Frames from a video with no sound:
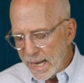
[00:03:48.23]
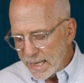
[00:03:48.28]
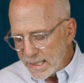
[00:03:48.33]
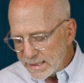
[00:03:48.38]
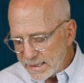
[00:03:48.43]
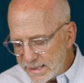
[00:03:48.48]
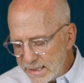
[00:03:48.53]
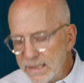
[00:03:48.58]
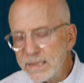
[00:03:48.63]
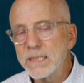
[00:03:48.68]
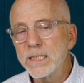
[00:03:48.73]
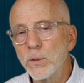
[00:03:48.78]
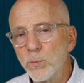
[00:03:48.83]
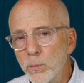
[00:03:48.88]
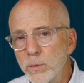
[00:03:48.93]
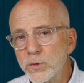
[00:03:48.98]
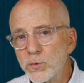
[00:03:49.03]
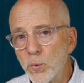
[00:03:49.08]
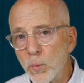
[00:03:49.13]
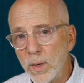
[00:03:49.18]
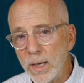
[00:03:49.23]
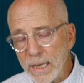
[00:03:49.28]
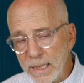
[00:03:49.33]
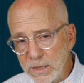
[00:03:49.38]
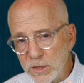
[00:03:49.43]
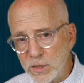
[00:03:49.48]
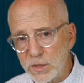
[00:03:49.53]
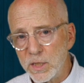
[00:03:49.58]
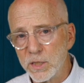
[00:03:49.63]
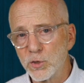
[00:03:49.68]
Since it was
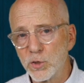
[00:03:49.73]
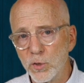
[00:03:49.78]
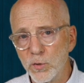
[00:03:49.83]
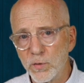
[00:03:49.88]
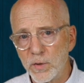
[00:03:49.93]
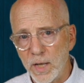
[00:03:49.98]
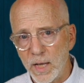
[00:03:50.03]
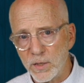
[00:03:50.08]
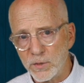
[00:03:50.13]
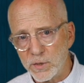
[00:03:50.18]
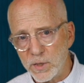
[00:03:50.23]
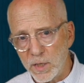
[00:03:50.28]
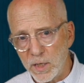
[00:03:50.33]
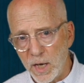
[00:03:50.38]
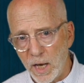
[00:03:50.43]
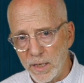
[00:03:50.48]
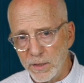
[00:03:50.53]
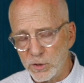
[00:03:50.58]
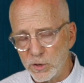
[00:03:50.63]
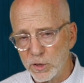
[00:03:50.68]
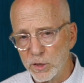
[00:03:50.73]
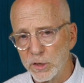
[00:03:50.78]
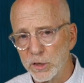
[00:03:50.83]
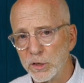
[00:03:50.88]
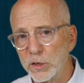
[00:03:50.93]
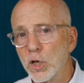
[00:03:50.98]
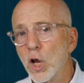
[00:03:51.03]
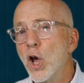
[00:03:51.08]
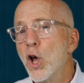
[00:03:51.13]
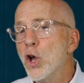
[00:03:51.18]
released in
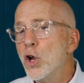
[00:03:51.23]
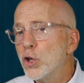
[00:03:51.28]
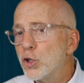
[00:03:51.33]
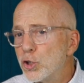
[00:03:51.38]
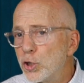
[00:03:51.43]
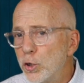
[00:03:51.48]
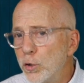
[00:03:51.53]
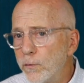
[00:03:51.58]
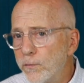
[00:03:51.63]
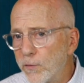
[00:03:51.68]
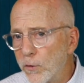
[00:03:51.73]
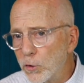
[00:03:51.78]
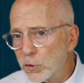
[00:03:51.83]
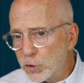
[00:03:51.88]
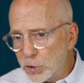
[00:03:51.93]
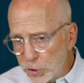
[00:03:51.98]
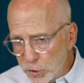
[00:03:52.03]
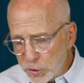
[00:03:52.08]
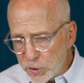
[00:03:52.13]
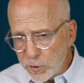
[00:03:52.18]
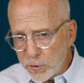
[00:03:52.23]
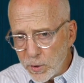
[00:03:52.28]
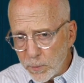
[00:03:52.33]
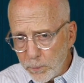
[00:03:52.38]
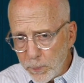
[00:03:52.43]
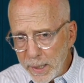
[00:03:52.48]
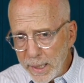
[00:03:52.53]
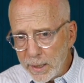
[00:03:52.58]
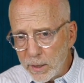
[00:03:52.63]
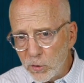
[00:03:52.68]
2019, two versions of the
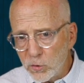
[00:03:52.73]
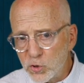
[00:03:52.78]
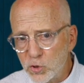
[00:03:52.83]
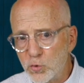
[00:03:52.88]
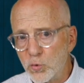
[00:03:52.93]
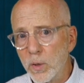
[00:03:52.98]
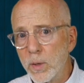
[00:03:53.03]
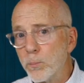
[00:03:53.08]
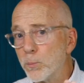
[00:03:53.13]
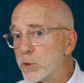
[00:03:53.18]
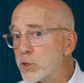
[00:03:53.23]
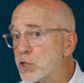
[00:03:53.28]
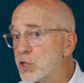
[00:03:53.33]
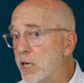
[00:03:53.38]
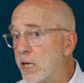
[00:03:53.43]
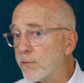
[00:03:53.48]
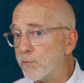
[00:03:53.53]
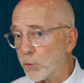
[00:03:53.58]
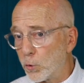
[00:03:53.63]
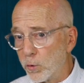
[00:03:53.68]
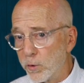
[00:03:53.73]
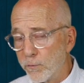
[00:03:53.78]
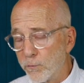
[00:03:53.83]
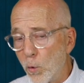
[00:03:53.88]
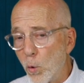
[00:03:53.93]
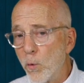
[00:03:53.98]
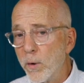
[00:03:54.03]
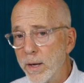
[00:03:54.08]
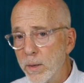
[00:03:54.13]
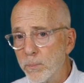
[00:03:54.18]
Pico Stream receiver have
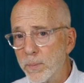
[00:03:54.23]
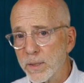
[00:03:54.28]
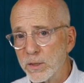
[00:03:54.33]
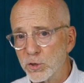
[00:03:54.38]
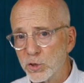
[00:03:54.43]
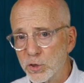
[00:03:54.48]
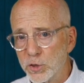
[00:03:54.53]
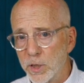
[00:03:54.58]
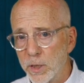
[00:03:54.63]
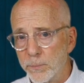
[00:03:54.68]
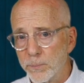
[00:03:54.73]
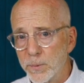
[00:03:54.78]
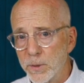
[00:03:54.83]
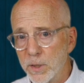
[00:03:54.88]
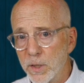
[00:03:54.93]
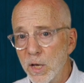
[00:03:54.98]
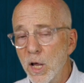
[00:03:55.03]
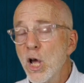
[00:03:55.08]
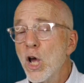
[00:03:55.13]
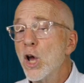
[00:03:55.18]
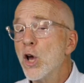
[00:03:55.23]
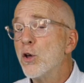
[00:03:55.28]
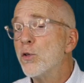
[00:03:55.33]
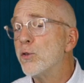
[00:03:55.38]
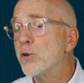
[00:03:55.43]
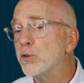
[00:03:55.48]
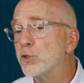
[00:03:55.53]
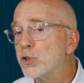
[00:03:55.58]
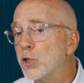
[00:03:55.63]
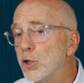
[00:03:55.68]
already been shipped.
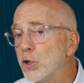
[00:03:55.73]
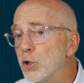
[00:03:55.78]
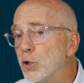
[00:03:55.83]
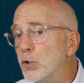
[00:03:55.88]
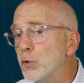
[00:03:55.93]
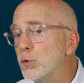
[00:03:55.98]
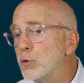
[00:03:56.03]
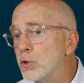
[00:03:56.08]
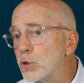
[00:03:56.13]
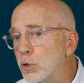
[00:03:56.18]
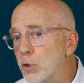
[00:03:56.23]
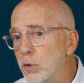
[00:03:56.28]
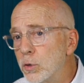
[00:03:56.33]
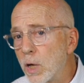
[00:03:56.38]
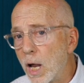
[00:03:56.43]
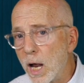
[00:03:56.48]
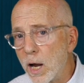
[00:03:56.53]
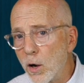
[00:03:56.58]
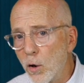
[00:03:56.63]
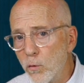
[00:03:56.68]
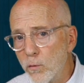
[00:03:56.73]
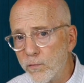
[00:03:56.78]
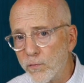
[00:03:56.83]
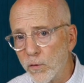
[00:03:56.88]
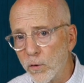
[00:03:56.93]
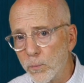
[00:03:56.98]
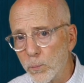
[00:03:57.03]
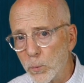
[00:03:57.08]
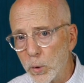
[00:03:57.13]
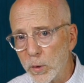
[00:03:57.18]
There's a new 2.0
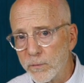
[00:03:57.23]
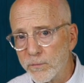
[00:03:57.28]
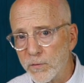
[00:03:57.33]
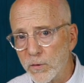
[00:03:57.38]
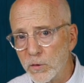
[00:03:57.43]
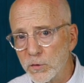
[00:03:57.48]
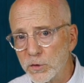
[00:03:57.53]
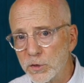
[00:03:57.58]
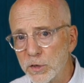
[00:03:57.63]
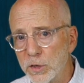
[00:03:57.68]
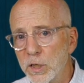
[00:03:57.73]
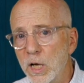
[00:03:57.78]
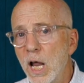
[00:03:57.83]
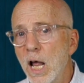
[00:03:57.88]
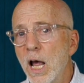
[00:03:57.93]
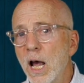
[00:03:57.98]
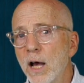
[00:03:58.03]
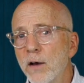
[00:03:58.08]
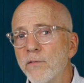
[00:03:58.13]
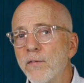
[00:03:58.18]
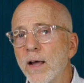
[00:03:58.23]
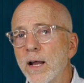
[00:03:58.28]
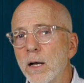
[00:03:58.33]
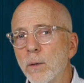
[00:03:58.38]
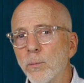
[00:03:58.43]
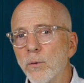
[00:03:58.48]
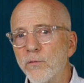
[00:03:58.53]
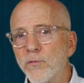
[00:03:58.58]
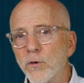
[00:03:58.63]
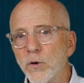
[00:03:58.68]
firmware version
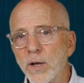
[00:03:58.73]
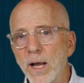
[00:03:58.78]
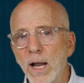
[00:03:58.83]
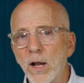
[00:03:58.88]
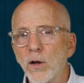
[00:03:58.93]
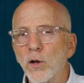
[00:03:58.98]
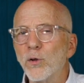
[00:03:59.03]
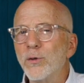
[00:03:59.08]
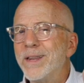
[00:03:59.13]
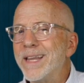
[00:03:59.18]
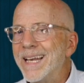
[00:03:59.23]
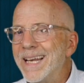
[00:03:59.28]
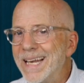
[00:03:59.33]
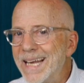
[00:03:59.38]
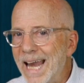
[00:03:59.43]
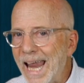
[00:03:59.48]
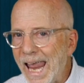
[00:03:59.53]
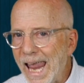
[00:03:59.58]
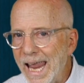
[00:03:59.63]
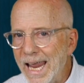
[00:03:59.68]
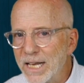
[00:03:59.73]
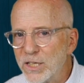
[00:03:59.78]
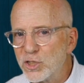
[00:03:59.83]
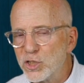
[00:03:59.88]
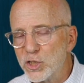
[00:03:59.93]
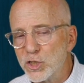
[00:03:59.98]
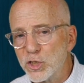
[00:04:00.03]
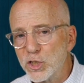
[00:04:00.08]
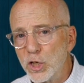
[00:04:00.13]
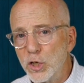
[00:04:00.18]
available for download that enhances the